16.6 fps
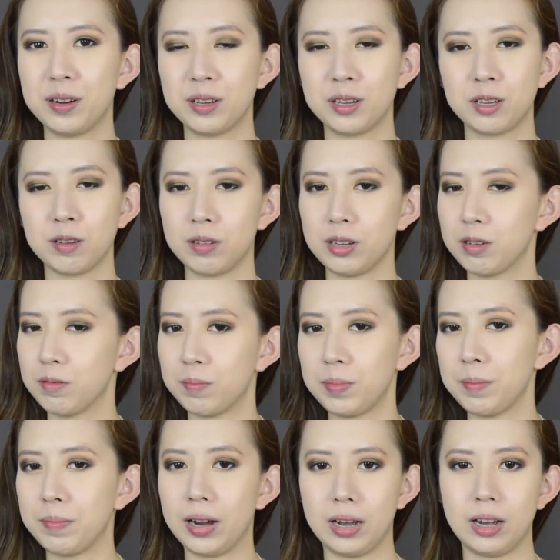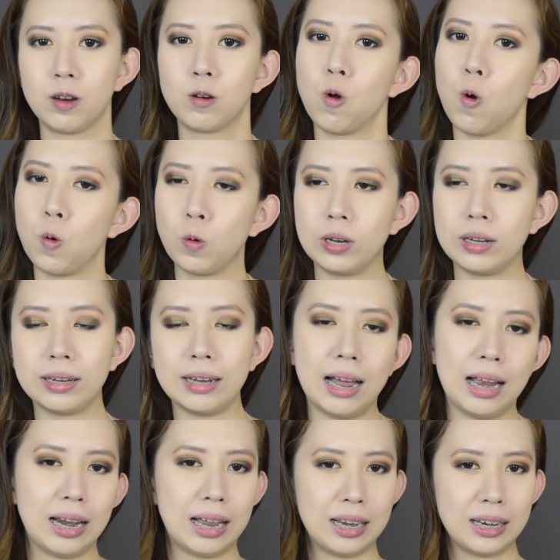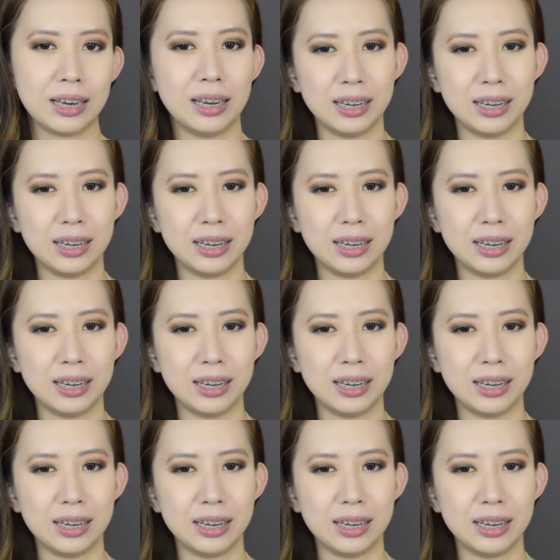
So this will be my golden highlight.